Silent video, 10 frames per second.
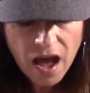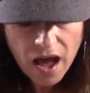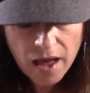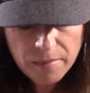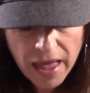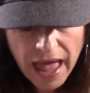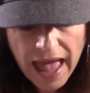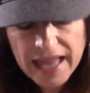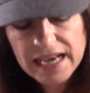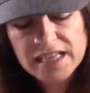
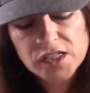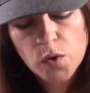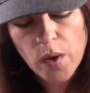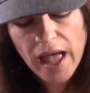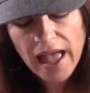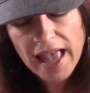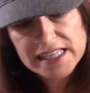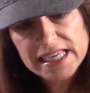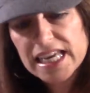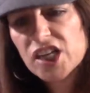And so
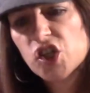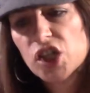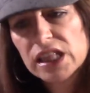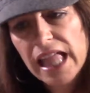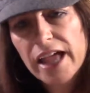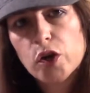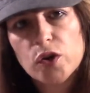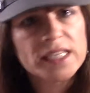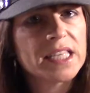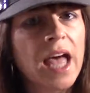as each letter
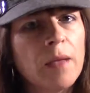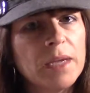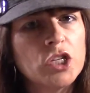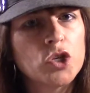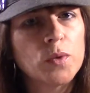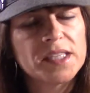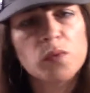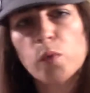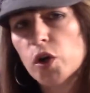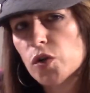is coming to us,
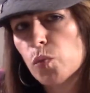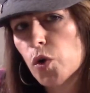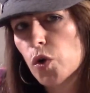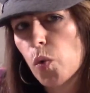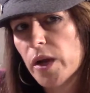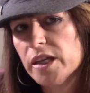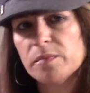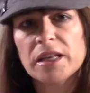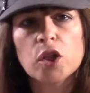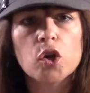and we're going to
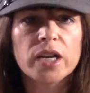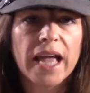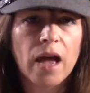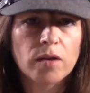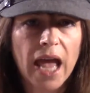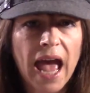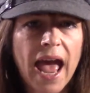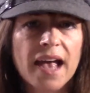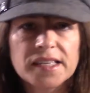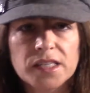be learning how to
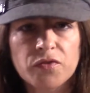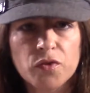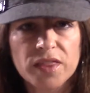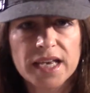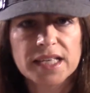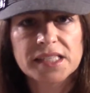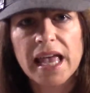ask for this,